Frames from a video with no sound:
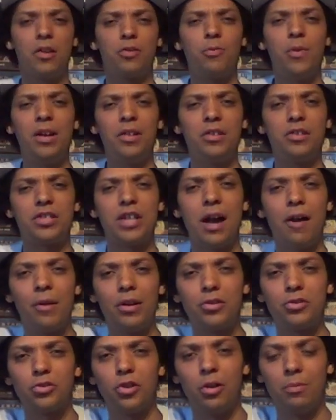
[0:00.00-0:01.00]
I just went to the
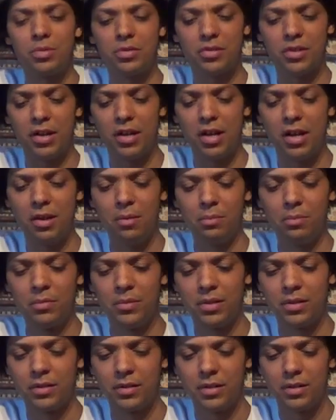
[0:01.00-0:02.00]
charity shops. Um,
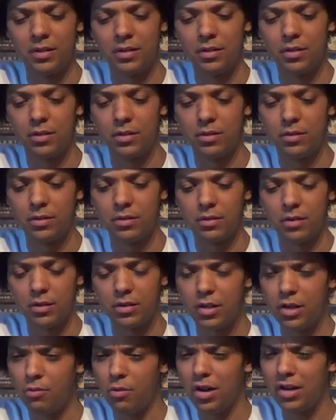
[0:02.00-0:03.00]
I
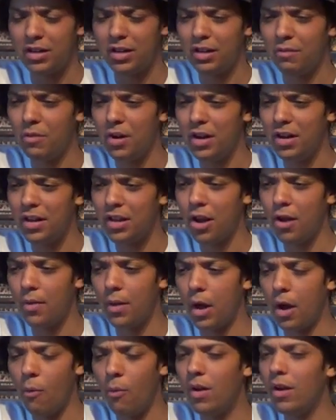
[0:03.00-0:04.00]
don't know why did that. Why did I go
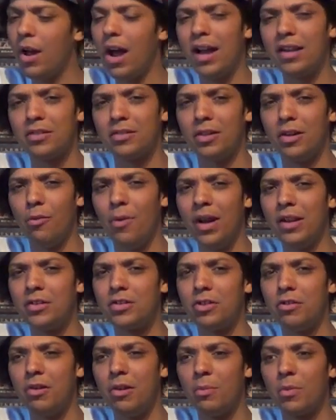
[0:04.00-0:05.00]
there? I went that. I went
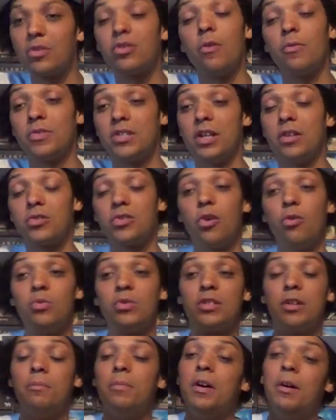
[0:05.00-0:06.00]
to because um, obviously I
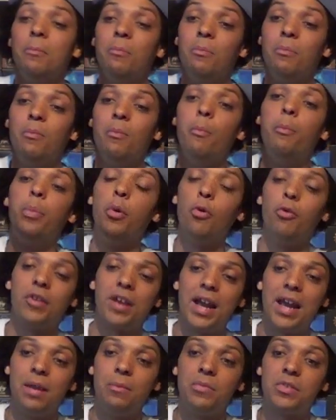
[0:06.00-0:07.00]
sold some um, ball
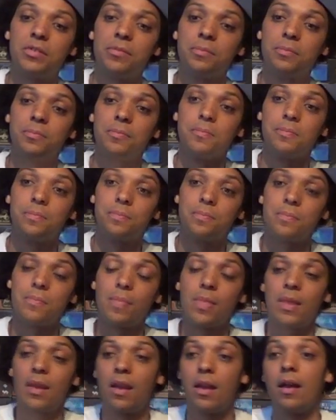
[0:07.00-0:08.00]
games
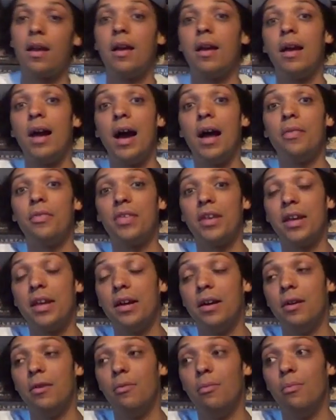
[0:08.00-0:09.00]
at the
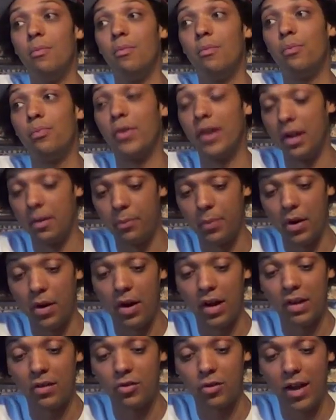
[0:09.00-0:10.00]
um, bring and
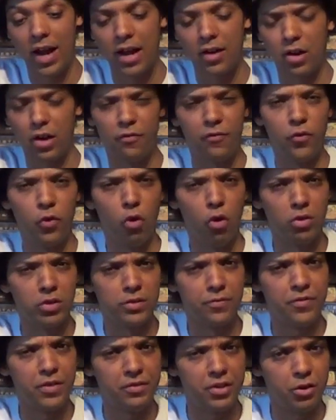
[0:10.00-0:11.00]
buy, so I had like
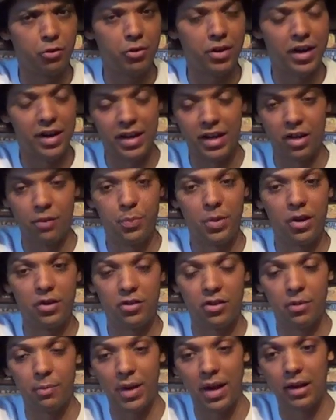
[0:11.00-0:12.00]
450 quid I needed to put
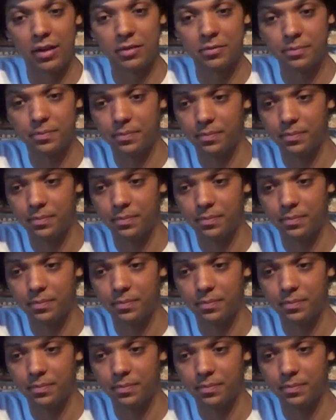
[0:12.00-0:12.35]
into the bank